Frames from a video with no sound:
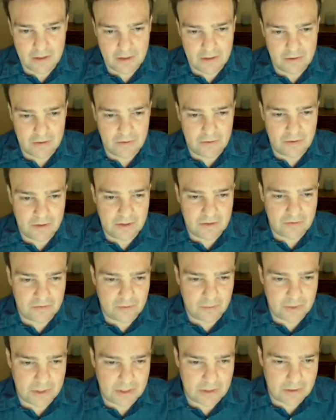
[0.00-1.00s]
or A
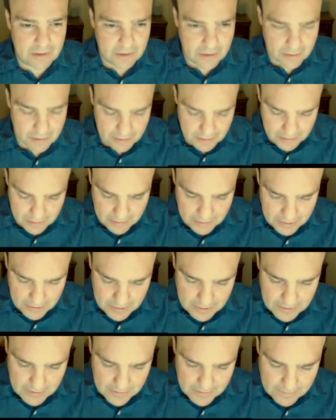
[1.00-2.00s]
sub n.
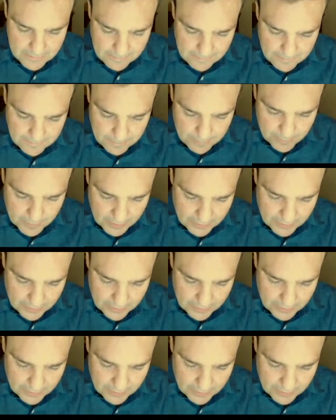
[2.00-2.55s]
And